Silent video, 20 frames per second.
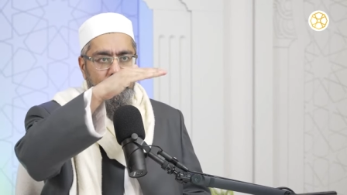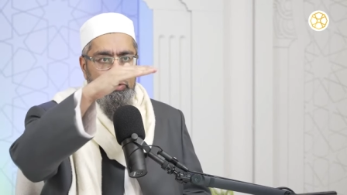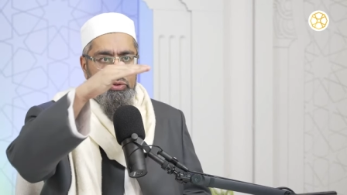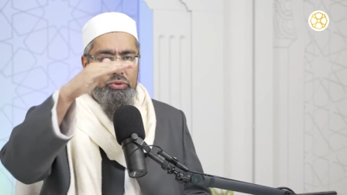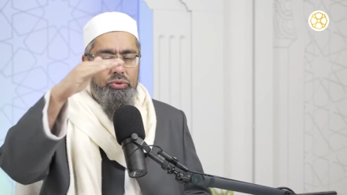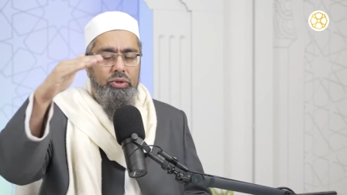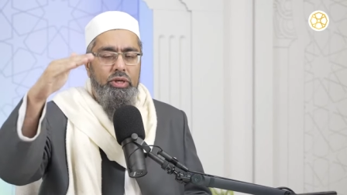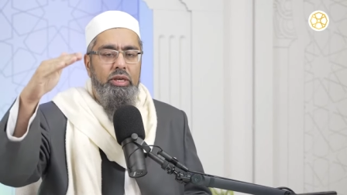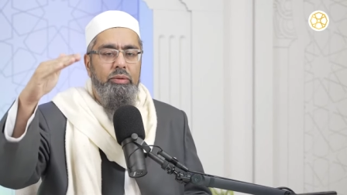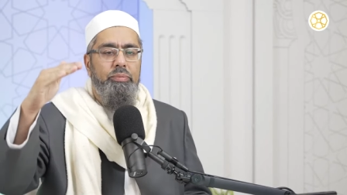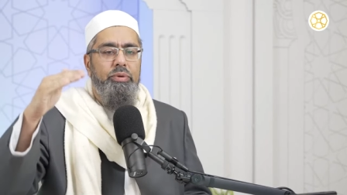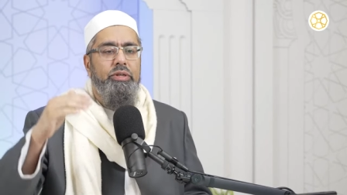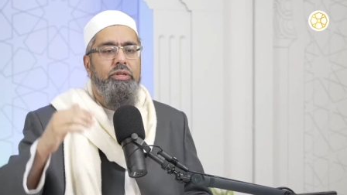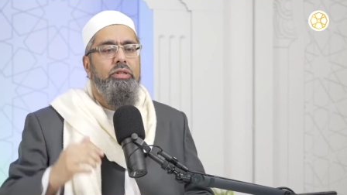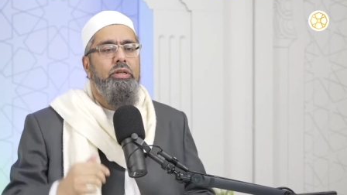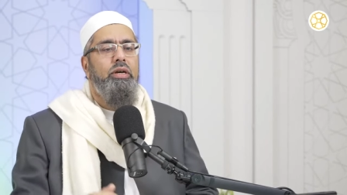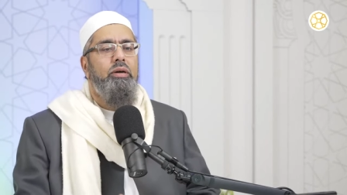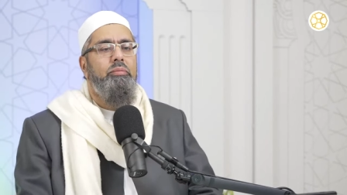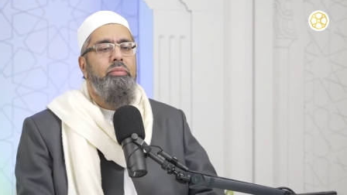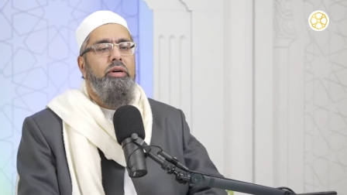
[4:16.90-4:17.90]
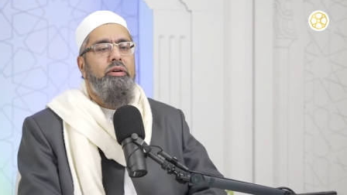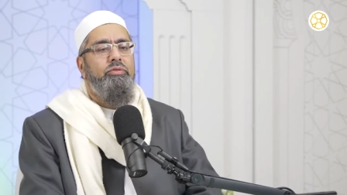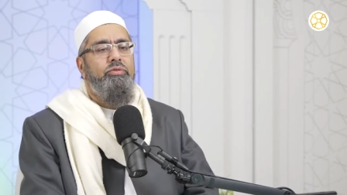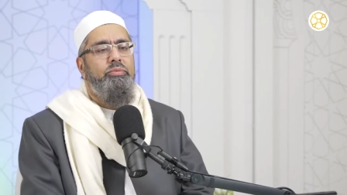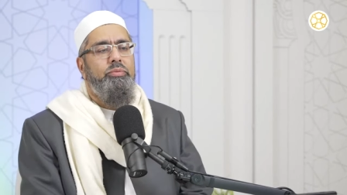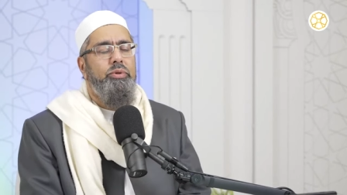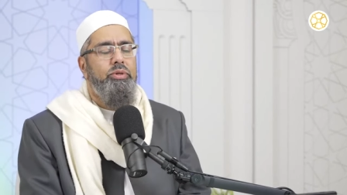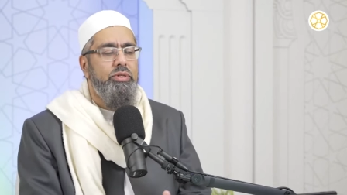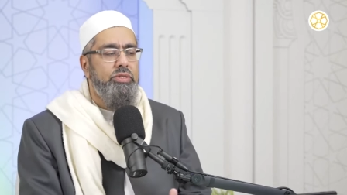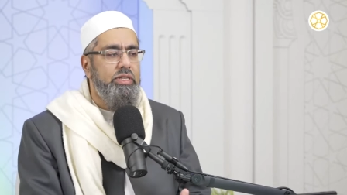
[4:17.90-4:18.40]
you keep it above
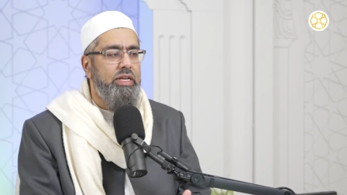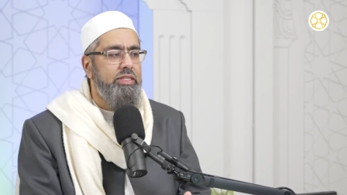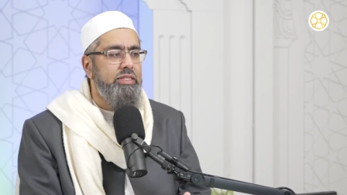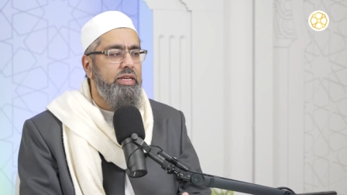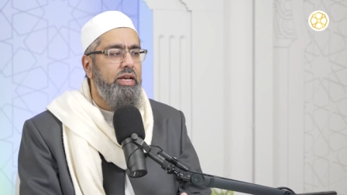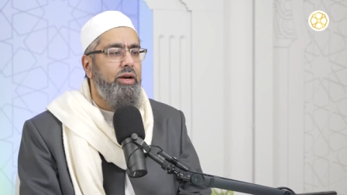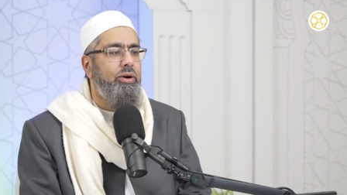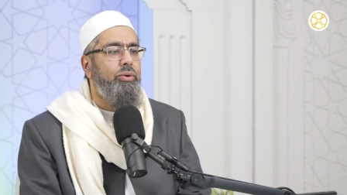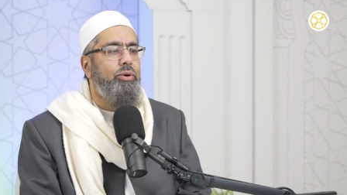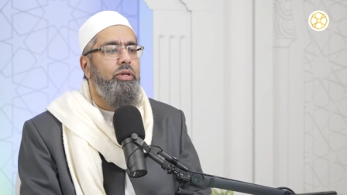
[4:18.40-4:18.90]
because that's how